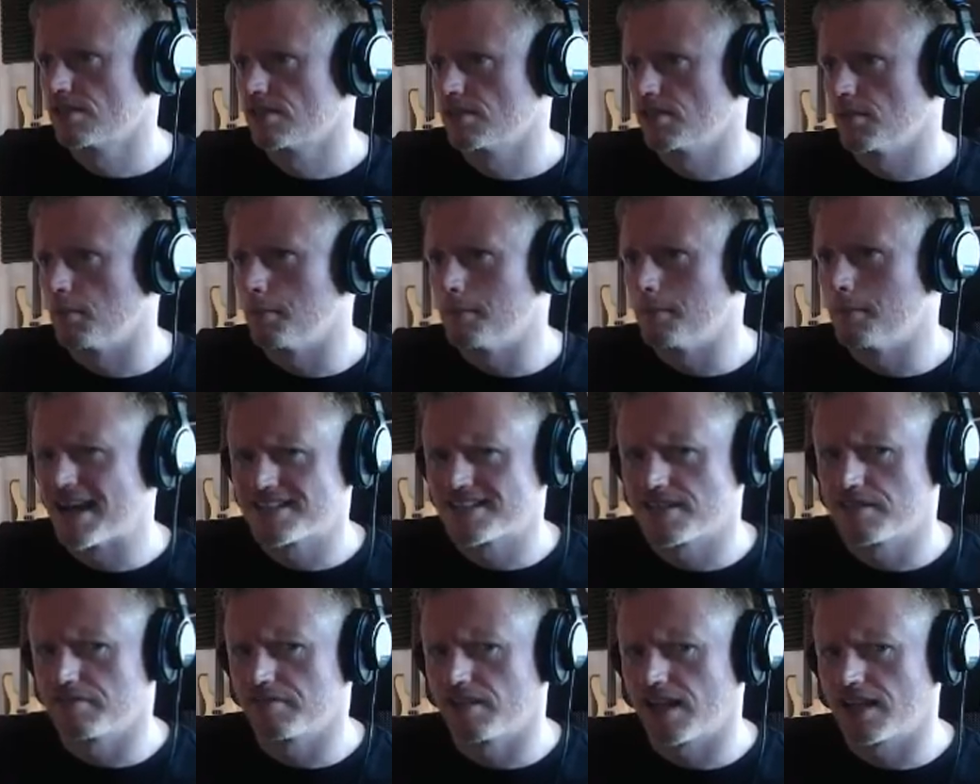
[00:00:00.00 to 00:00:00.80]

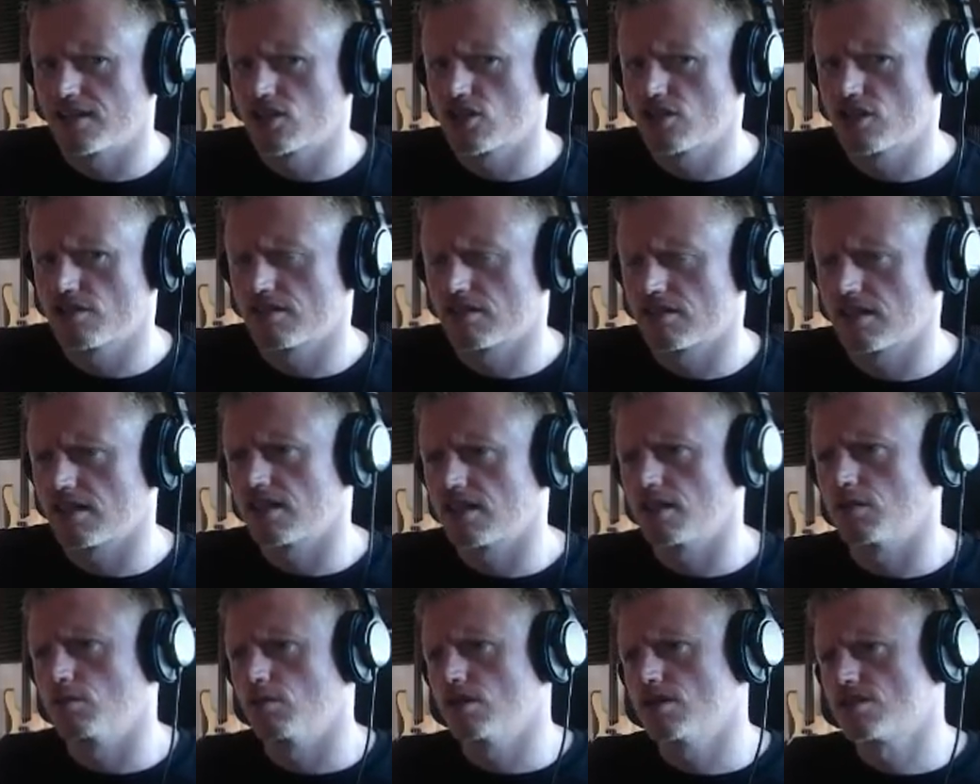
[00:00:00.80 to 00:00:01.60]
Meta Flanger, I think
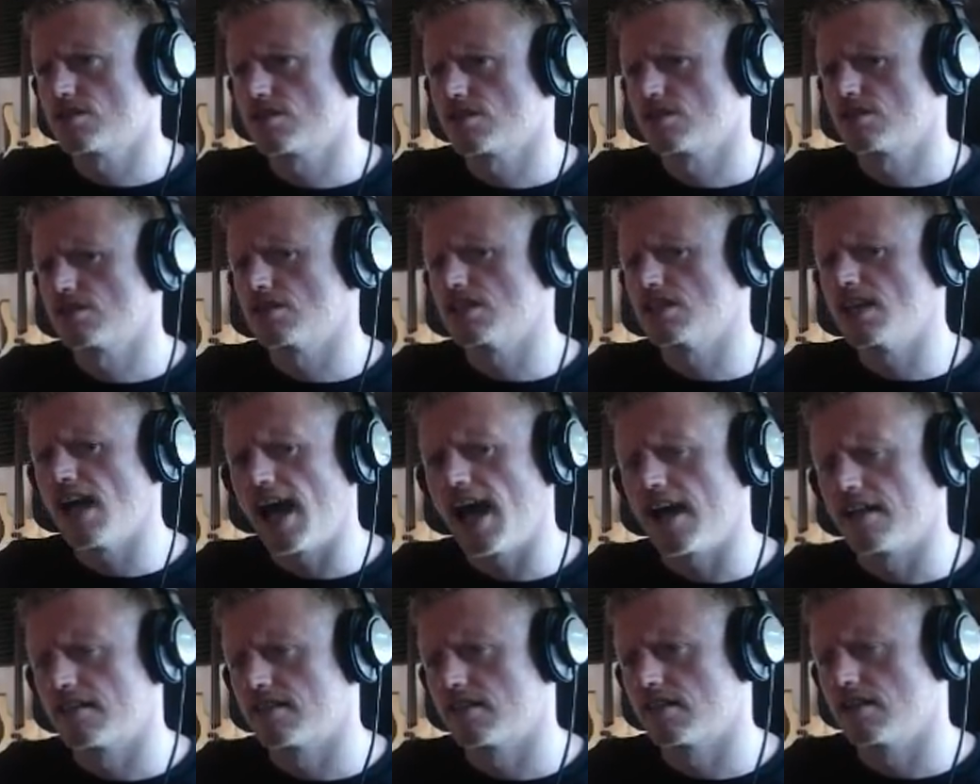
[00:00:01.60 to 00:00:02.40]
it was.
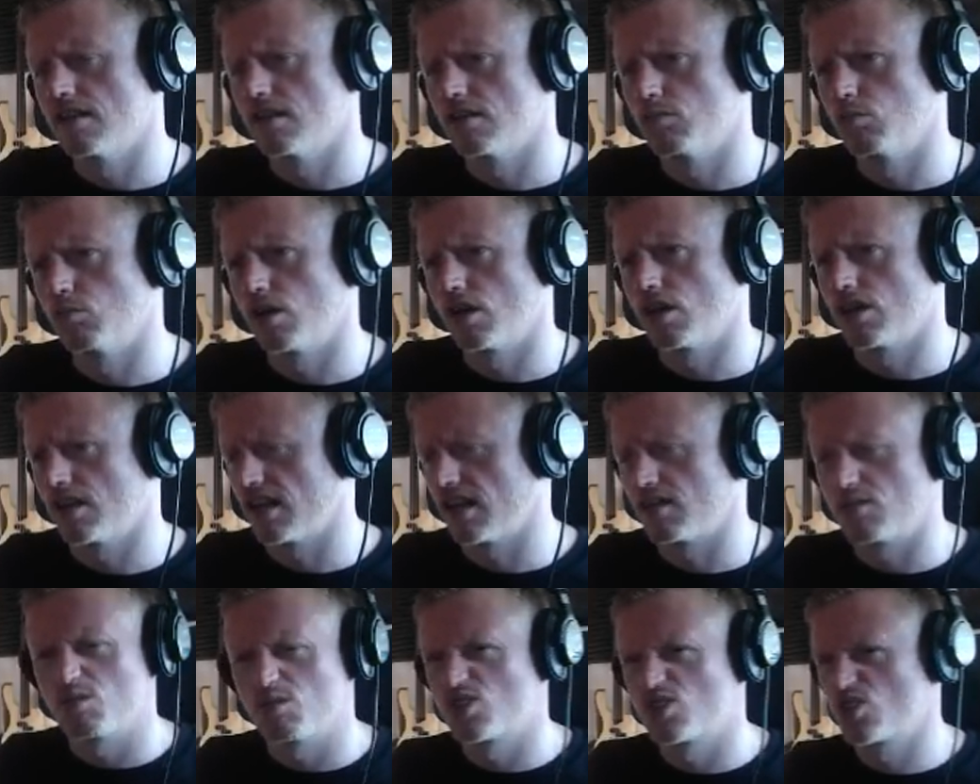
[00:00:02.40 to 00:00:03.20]
Yeah,
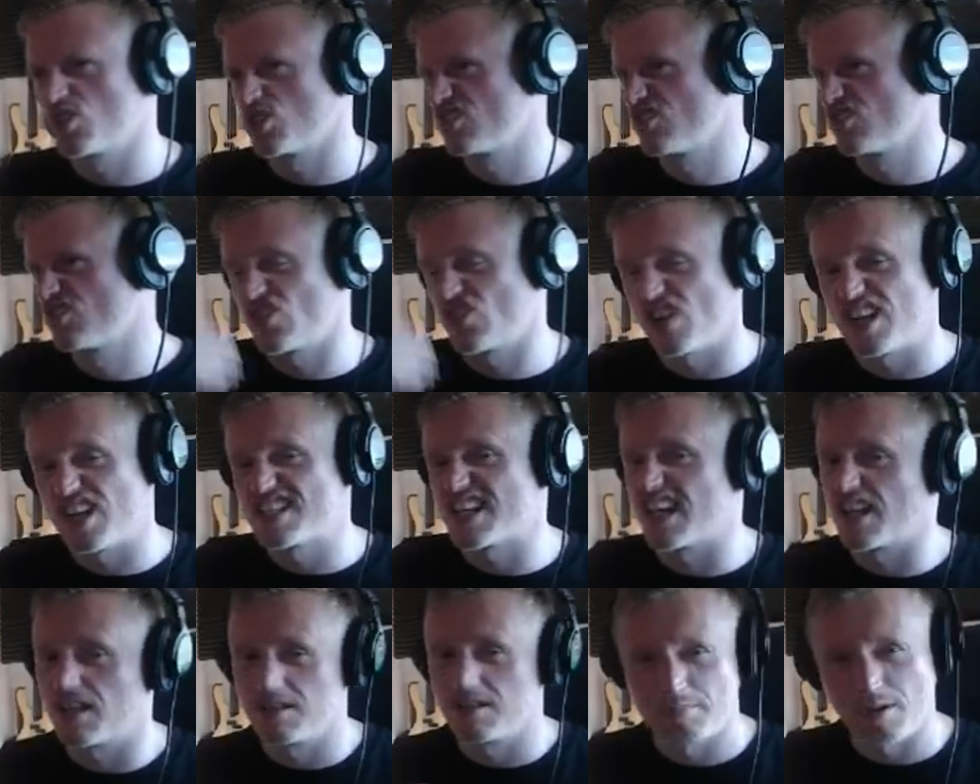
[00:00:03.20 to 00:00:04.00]
and it was just straight
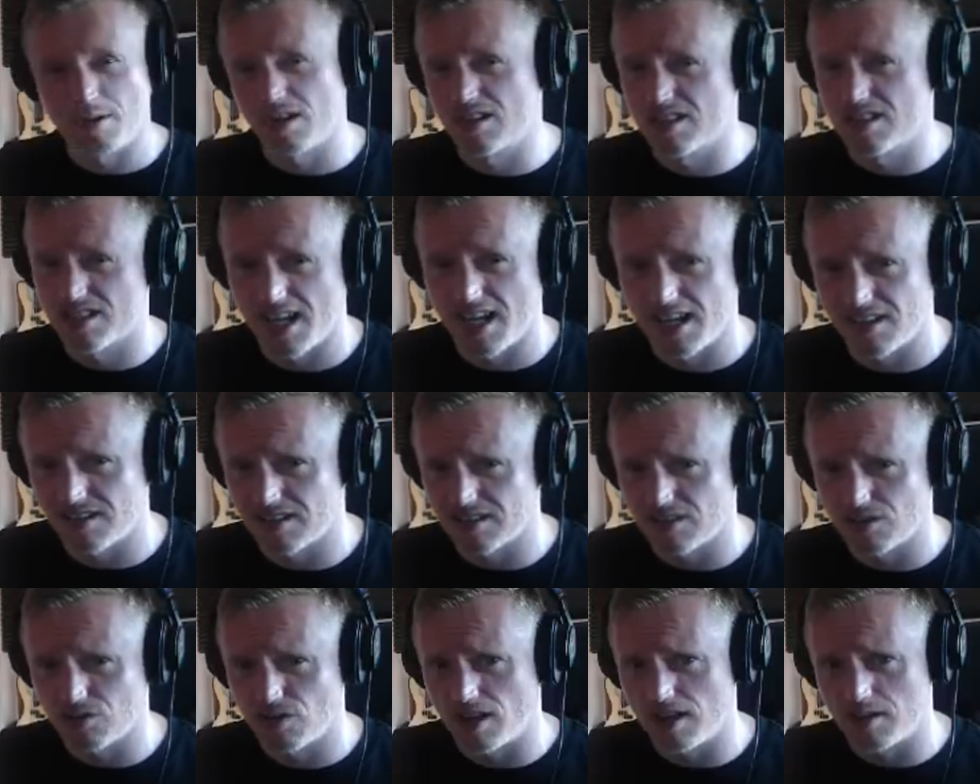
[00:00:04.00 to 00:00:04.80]
out of the box,
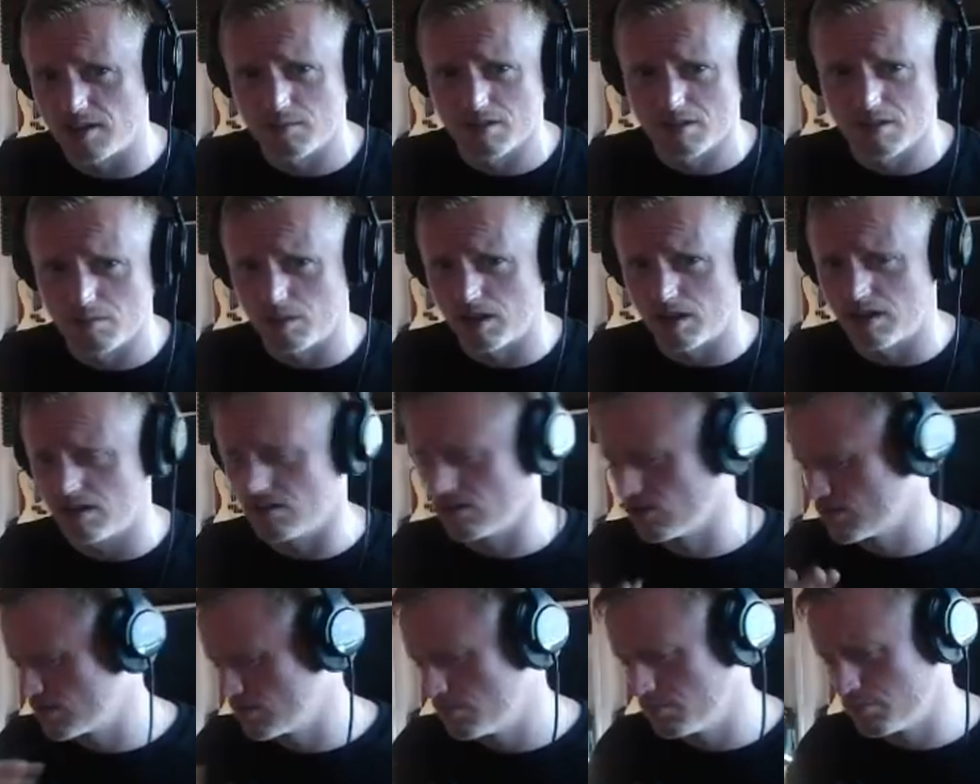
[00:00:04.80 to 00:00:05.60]
sounded great with the white
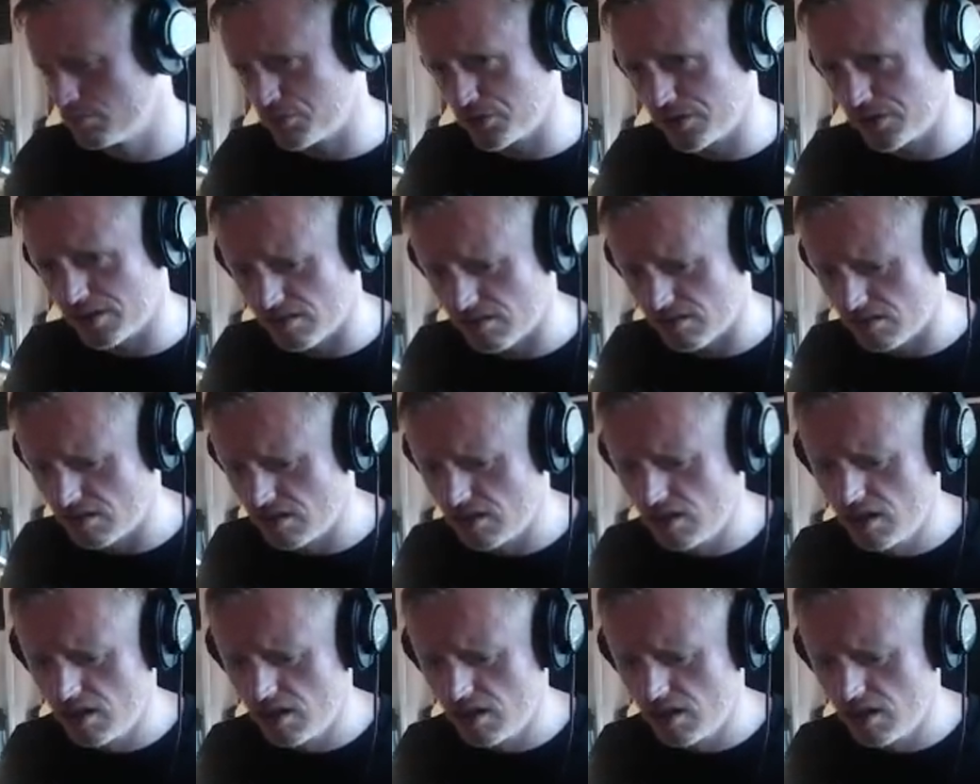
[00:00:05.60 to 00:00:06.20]
noise, brilliant.